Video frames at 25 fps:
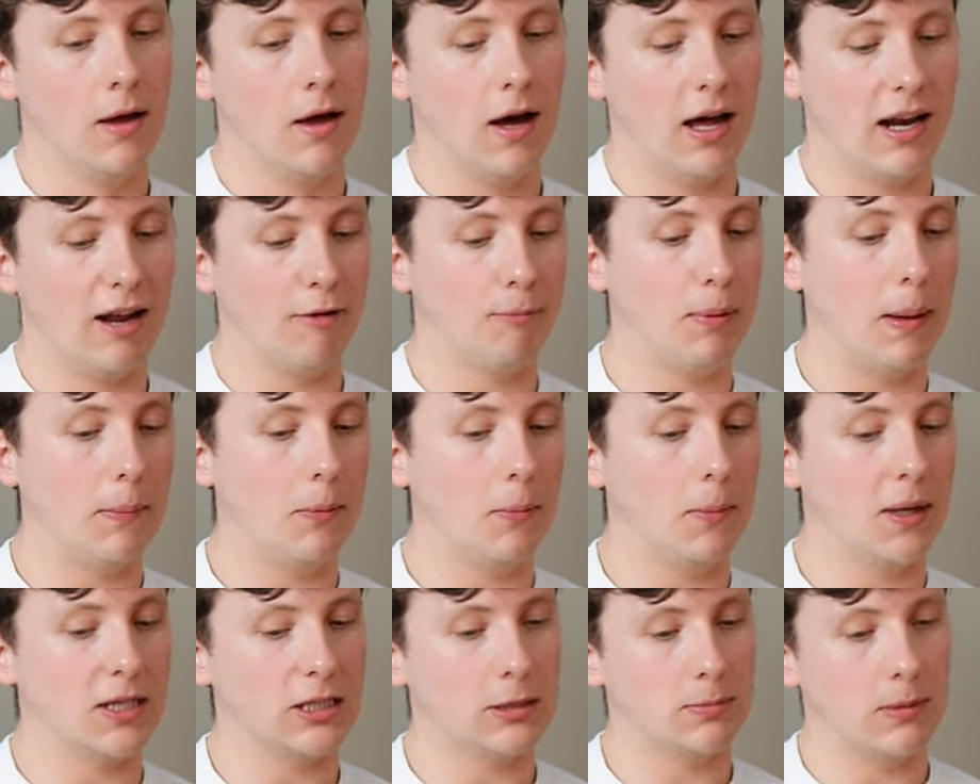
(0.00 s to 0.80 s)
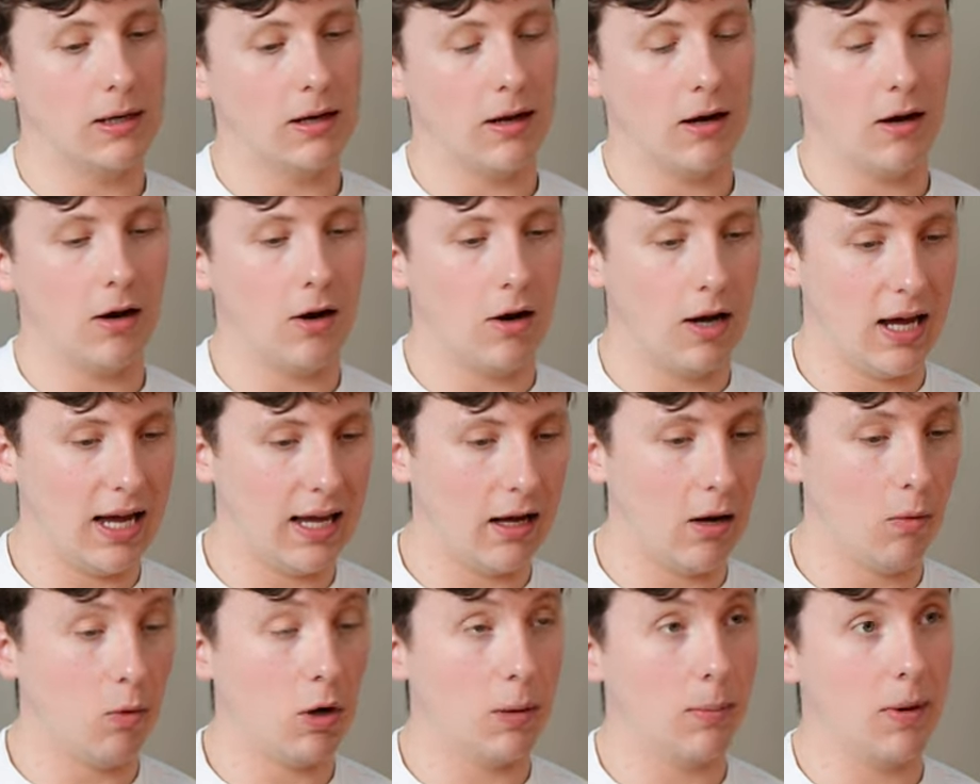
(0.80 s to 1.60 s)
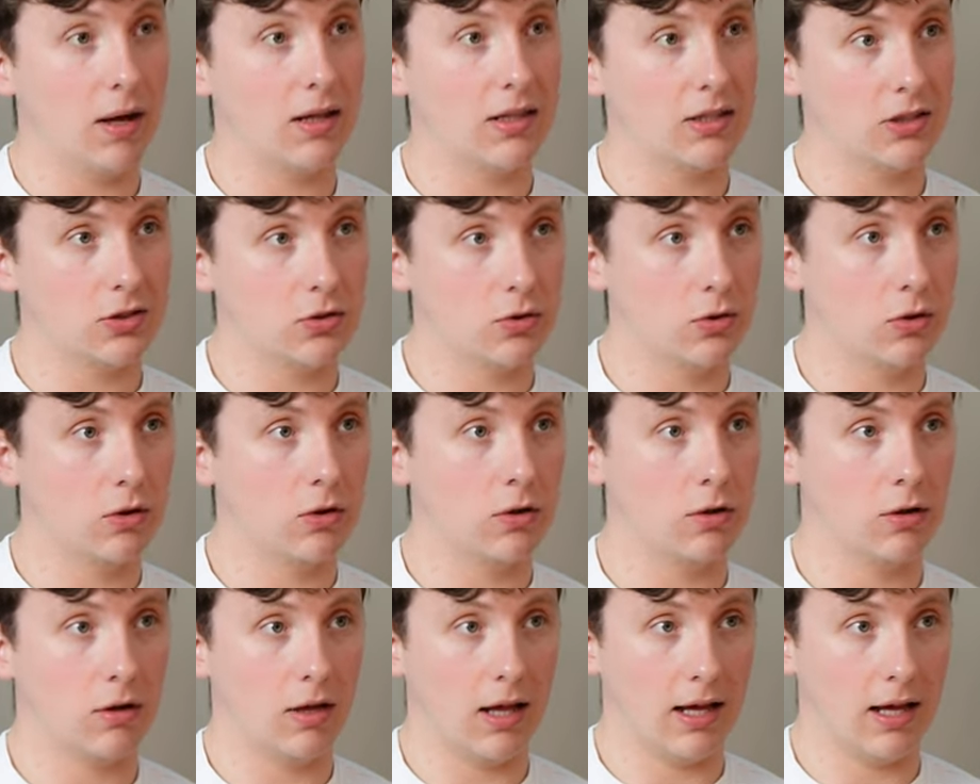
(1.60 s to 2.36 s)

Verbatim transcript: I'd have people message me like, oh, hey, I want to buy this store.